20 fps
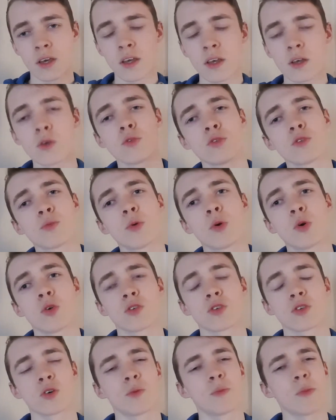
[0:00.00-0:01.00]
Eagle
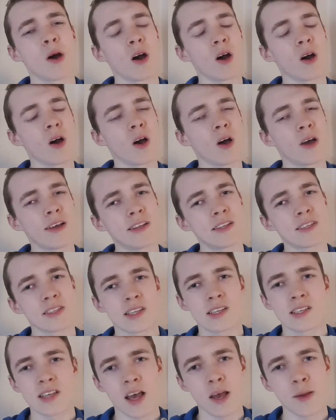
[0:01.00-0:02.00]
Sports come into
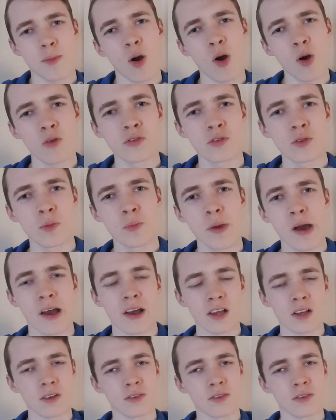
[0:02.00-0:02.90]
this game off the back